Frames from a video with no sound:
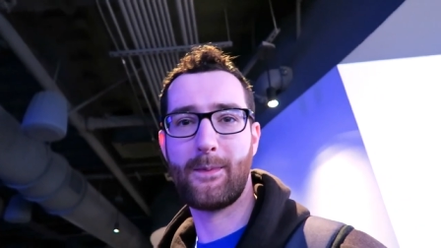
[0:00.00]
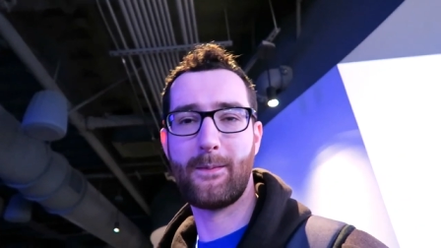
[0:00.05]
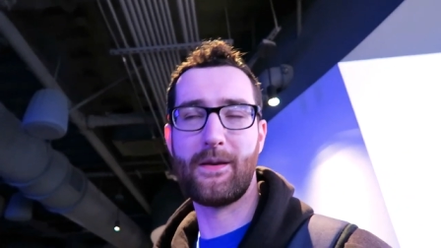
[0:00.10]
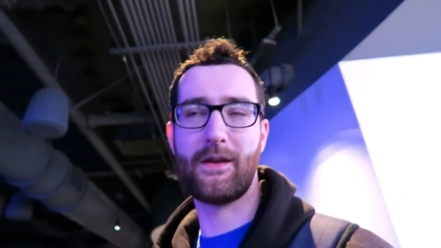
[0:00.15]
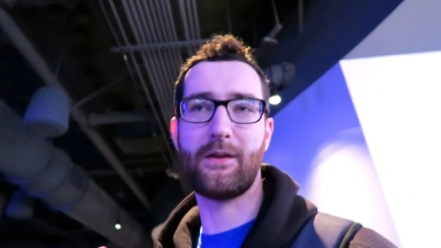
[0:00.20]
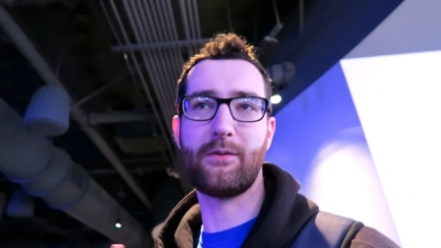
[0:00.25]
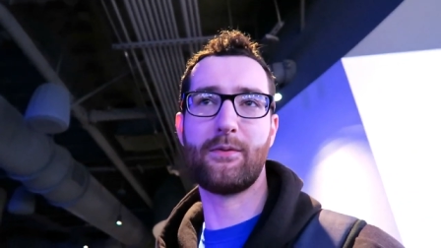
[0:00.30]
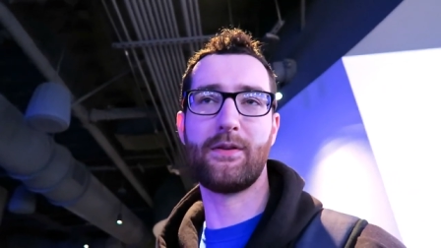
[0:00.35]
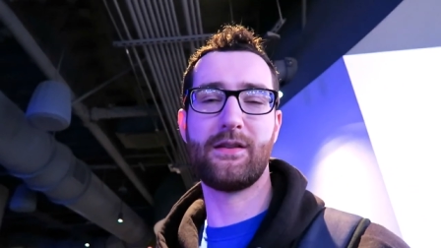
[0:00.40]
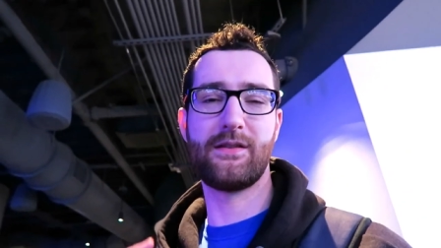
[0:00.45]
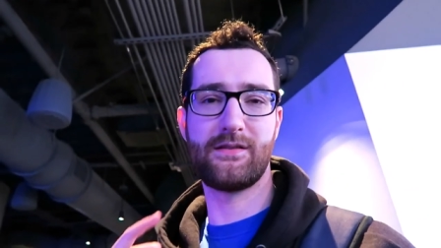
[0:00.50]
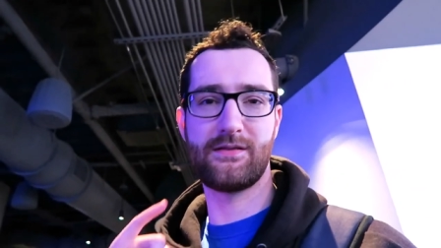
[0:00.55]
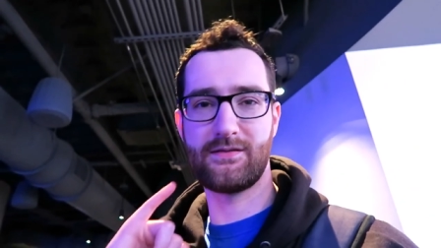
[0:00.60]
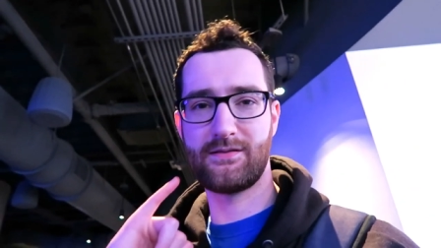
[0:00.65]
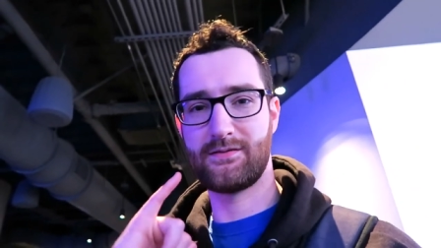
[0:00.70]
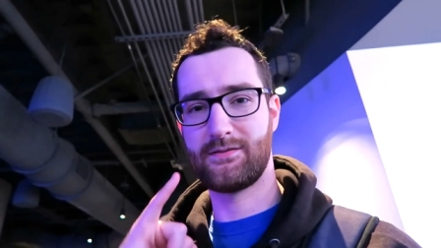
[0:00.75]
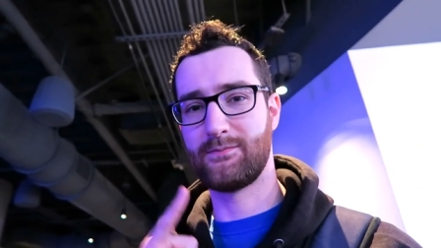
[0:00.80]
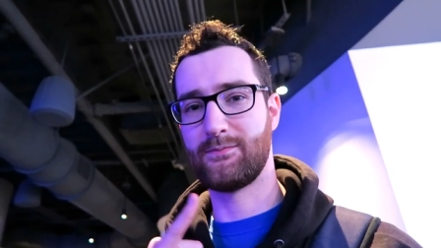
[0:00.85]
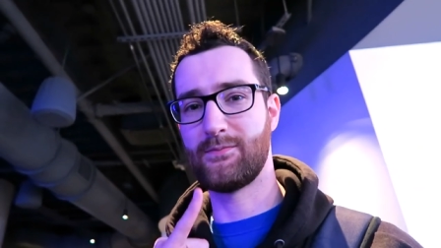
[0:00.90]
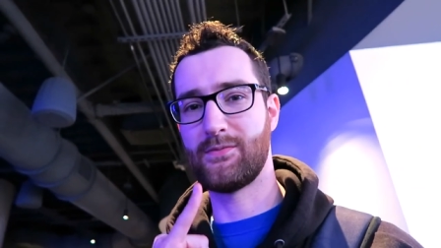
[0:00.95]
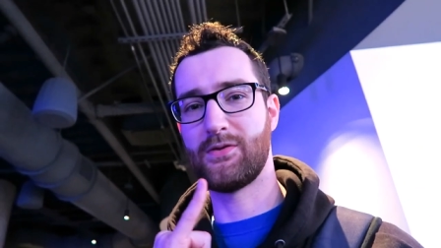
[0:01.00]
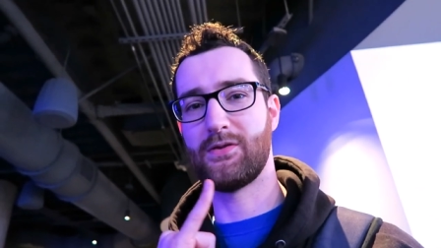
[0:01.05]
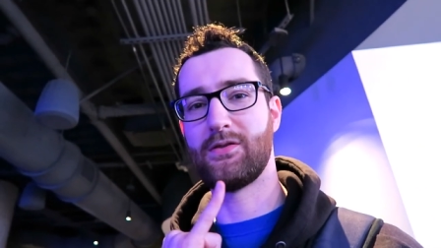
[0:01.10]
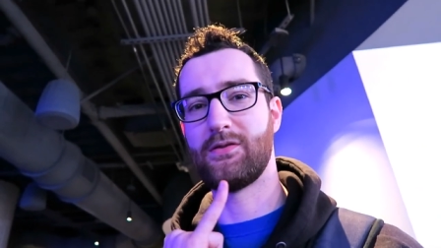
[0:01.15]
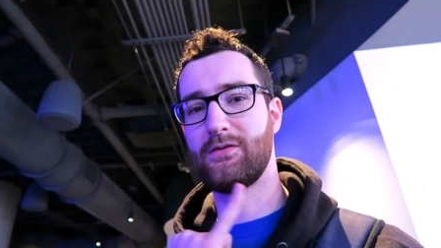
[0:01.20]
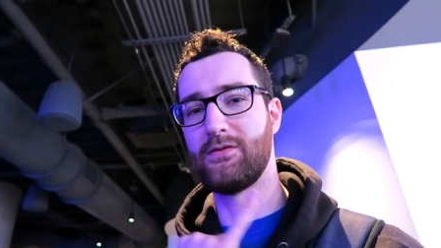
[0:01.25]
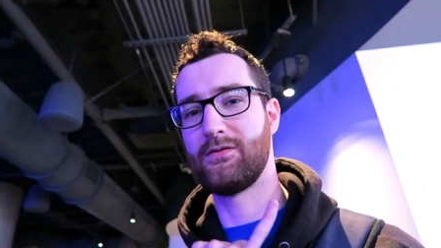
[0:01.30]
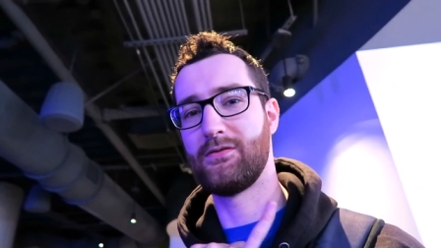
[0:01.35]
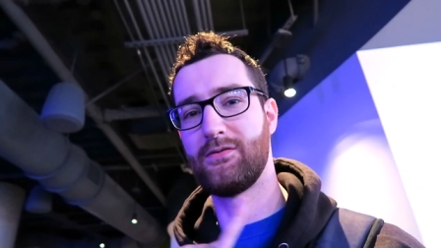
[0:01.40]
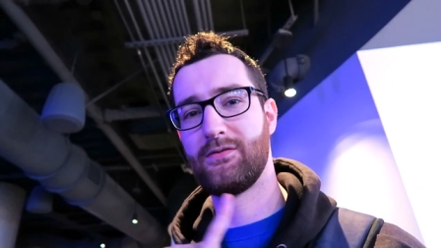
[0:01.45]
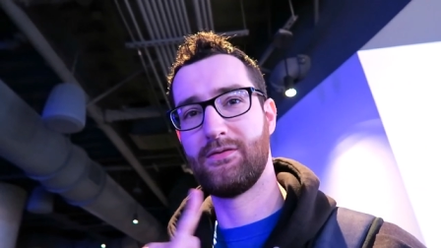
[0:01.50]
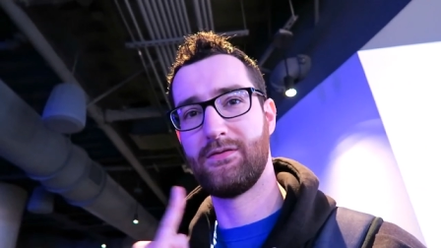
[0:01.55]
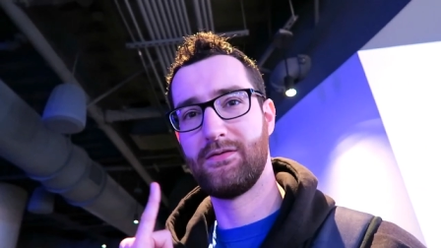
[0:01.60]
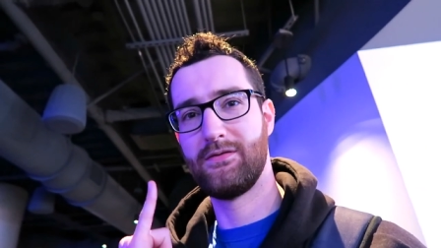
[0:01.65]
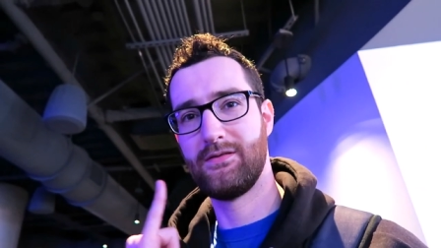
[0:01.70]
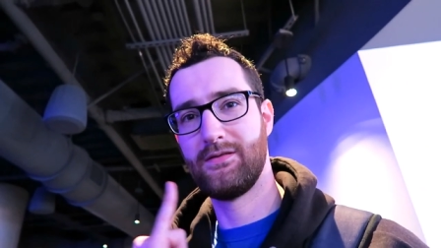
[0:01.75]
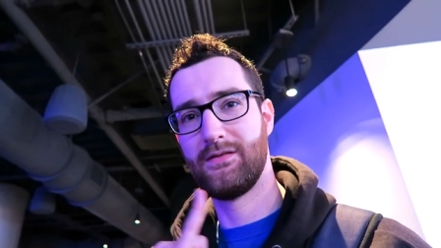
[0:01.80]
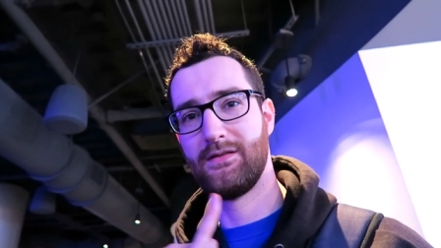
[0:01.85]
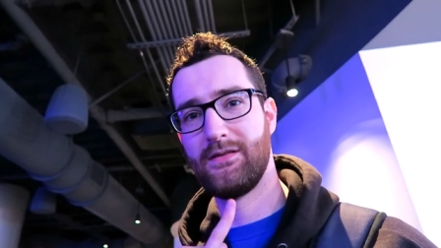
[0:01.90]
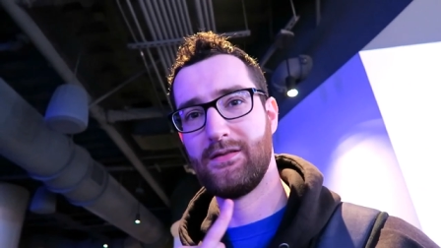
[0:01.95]
they make it very small and
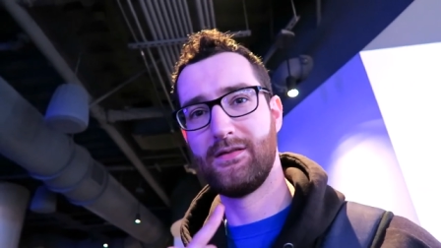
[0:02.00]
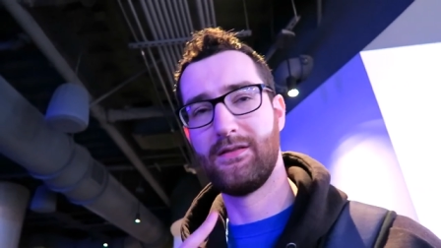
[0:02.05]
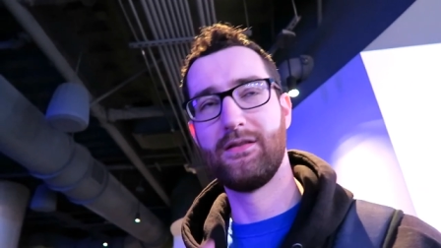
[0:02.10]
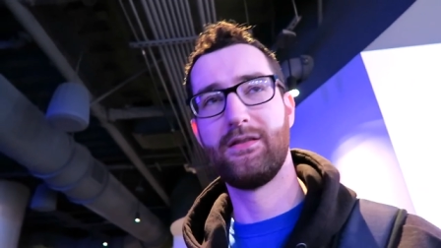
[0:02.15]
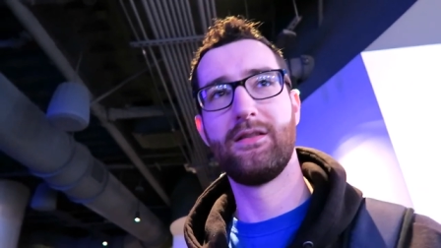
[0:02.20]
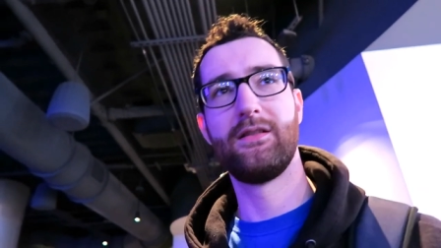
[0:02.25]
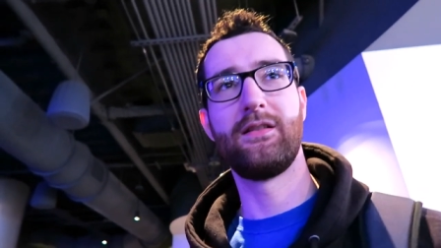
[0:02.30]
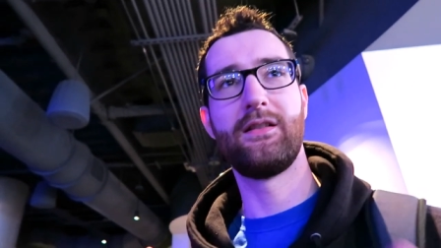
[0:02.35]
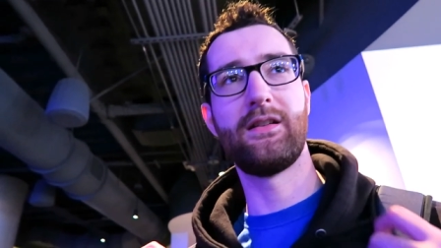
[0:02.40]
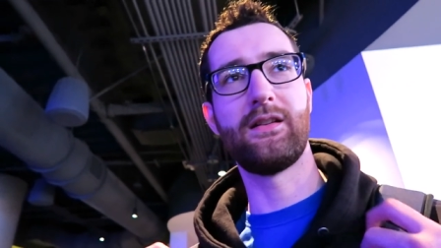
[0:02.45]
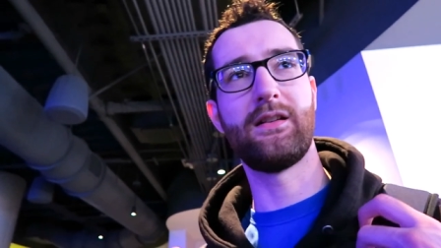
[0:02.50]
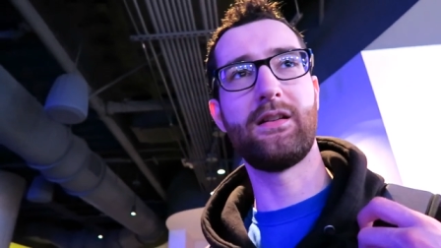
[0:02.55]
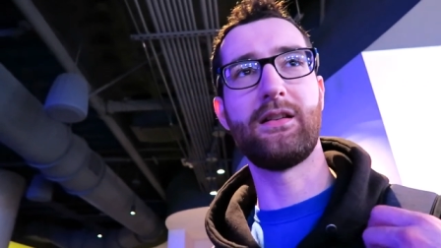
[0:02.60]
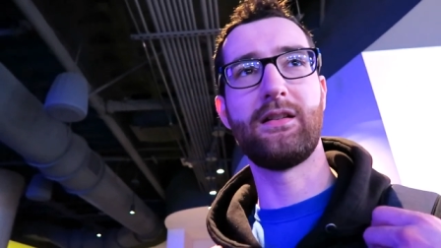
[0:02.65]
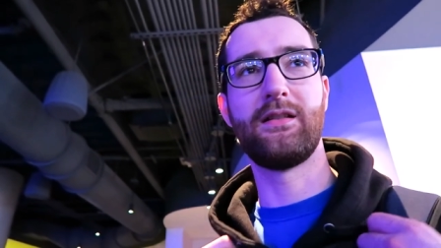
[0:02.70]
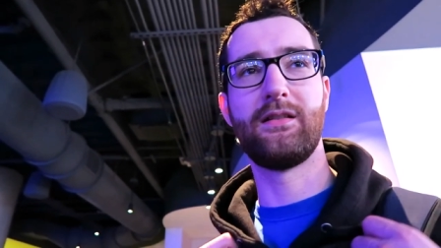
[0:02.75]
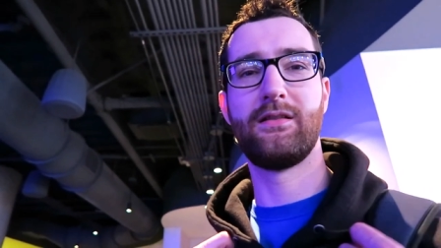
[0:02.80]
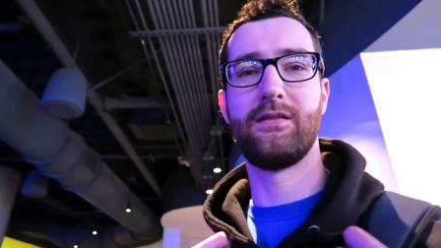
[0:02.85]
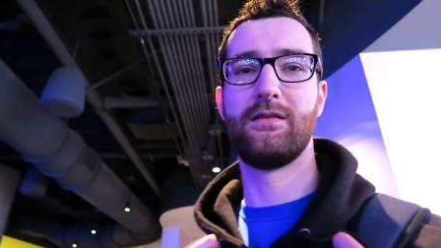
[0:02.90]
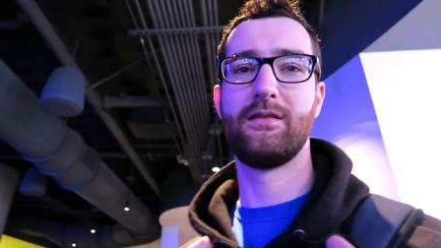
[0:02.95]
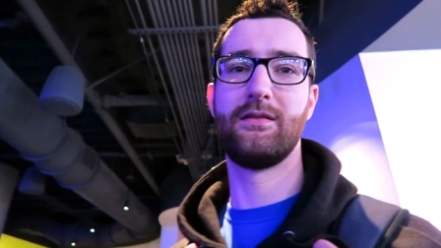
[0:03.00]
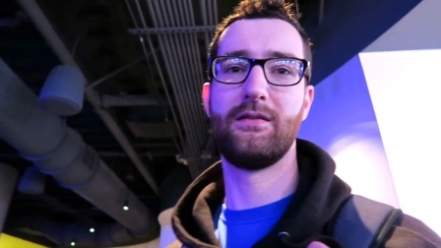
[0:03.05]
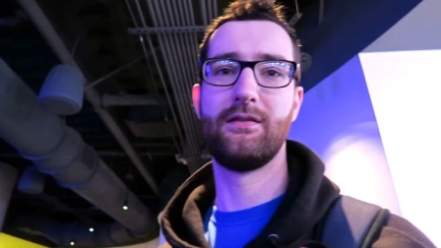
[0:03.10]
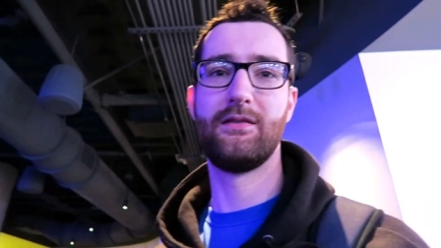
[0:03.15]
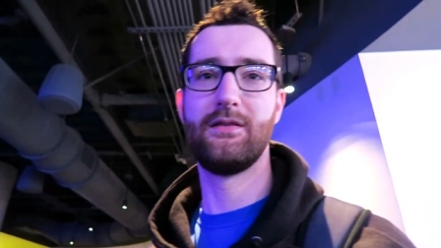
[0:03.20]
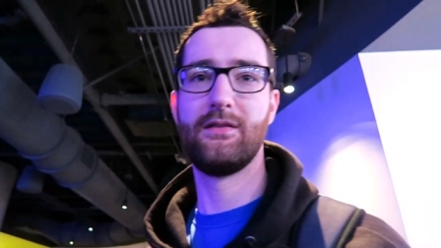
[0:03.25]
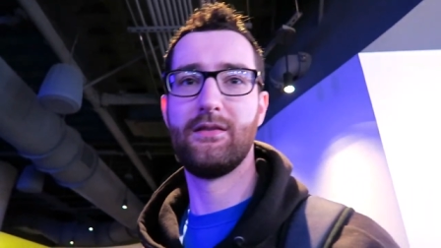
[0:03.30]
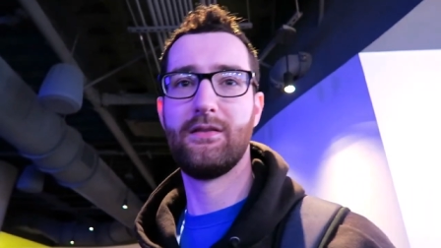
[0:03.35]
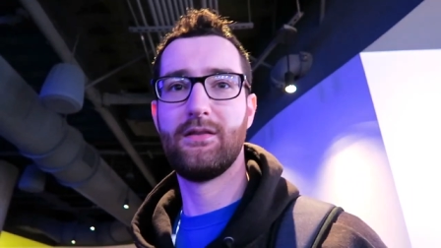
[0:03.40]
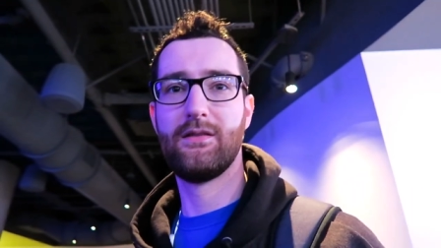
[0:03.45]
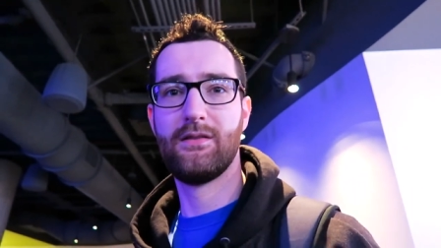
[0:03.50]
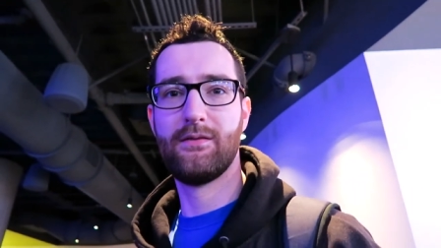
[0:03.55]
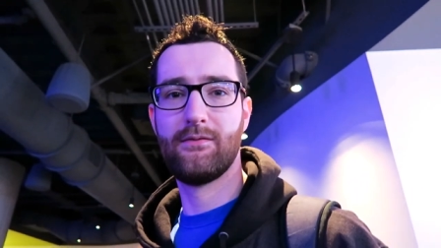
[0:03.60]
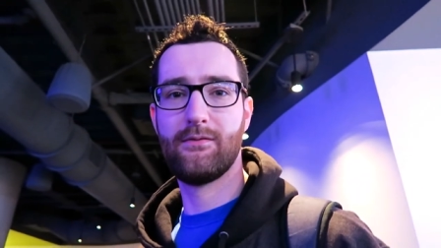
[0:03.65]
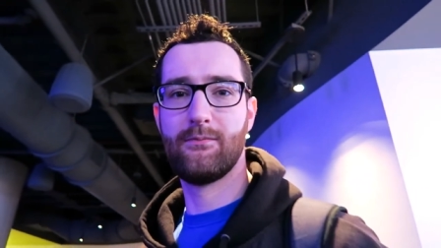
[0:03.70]
ineffective. Yeah. make your muscles big.